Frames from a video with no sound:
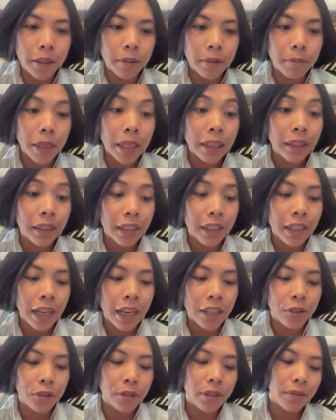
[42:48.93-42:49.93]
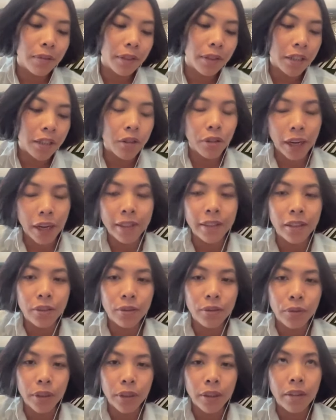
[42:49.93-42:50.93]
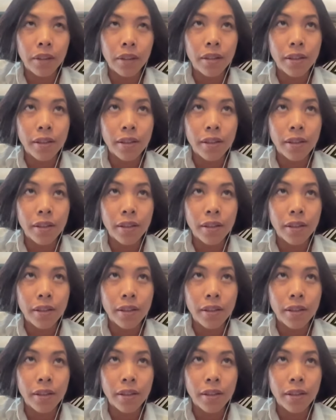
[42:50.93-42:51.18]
mainly actually we interacting with